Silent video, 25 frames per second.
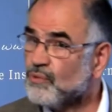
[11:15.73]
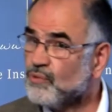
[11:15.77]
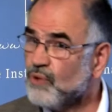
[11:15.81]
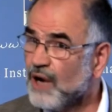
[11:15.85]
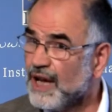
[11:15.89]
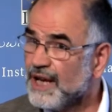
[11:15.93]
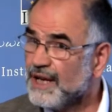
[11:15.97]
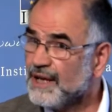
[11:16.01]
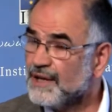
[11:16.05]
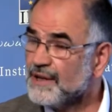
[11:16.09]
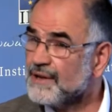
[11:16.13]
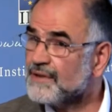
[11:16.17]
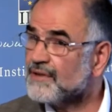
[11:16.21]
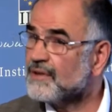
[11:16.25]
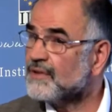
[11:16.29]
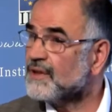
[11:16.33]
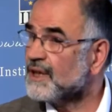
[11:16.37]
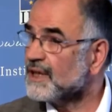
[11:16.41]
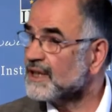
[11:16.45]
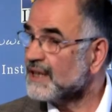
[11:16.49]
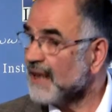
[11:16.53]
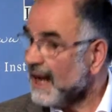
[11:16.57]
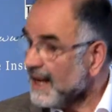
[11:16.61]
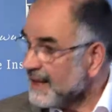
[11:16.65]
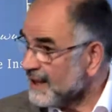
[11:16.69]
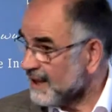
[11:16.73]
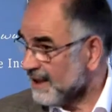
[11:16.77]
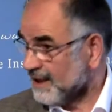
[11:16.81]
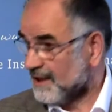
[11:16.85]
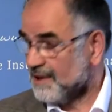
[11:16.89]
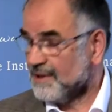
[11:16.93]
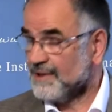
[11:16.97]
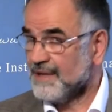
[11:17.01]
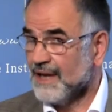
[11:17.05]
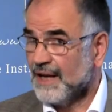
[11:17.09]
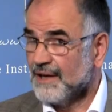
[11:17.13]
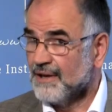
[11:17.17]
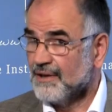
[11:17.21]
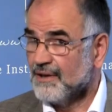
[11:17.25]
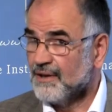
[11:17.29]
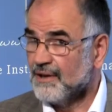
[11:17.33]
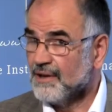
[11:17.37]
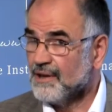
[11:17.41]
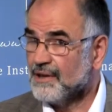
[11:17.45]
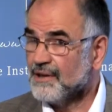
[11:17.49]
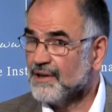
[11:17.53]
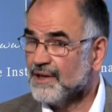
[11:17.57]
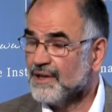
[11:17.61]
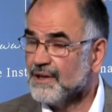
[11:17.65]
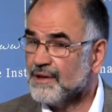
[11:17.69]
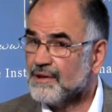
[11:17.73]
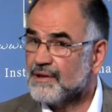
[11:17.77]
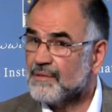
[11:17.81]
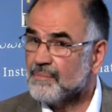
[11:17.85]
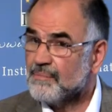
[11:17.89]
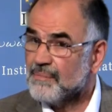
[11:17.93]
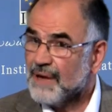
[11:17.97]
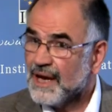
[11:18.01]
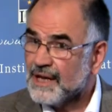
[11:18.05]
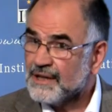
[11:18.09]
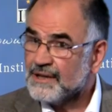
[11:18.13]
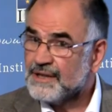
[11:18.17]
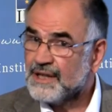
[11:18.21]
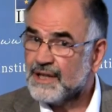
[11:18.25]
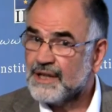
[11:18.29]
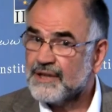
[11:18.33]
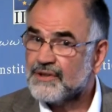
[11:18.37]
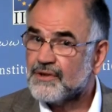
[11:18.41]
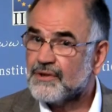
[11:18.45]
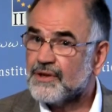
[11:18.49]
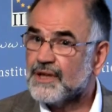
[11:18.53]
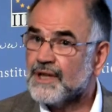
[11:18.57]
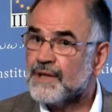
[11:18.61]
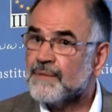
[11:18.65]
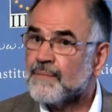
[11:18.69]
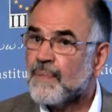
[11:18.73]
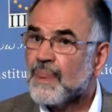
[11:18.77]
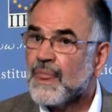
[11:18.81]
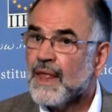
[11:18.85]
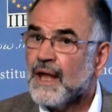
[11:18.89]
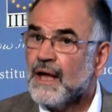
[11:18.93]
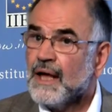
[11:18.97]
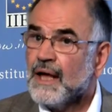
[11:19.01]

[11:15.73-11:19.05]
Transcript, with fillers: raised the GAIAC standards, these mandatory